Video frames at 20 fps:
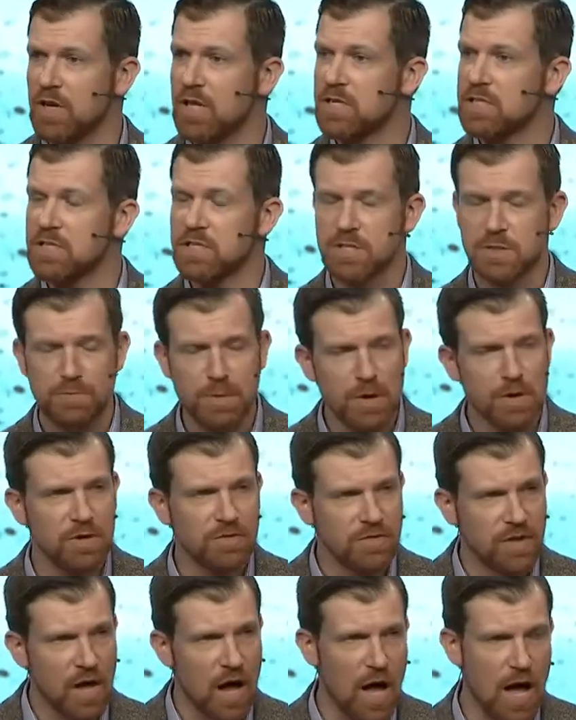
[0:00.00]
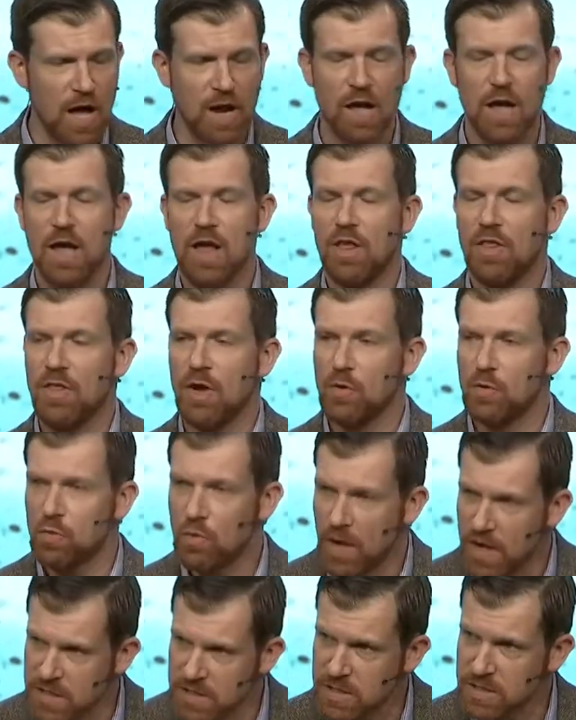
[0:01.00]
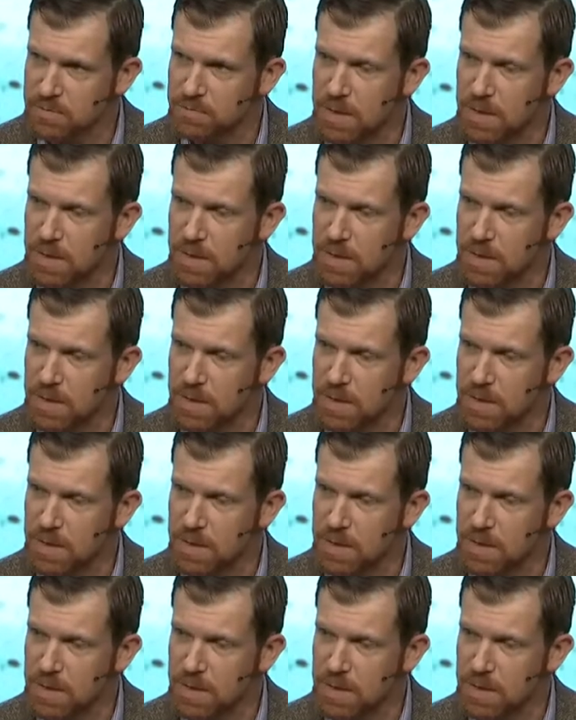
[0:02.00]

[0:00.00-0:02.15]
It's the Spirit of God that raises